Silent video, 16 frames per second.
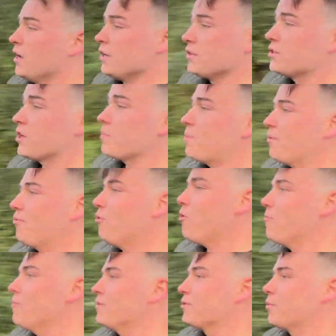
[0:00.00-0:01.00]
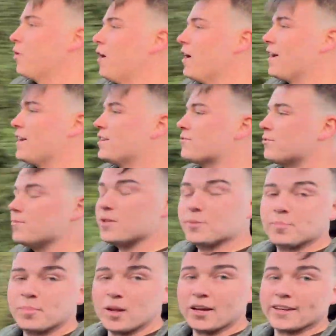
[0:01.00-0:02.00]
So performance-wise, from this
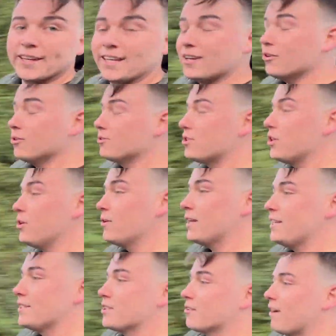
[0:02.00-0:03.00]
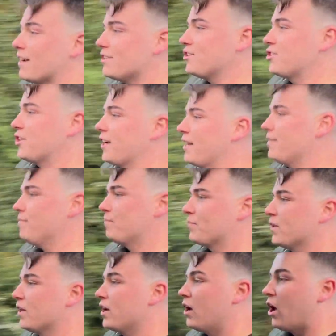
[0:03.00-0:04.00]
plucky little 2-litre engine,
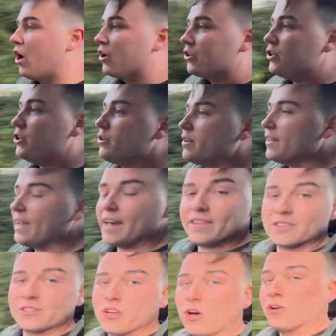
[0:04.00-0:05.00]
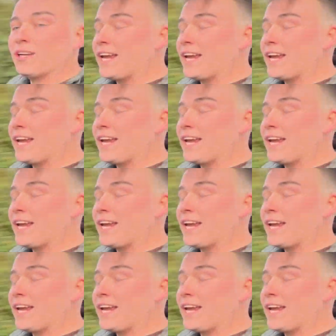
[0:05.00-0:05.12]
you can get this old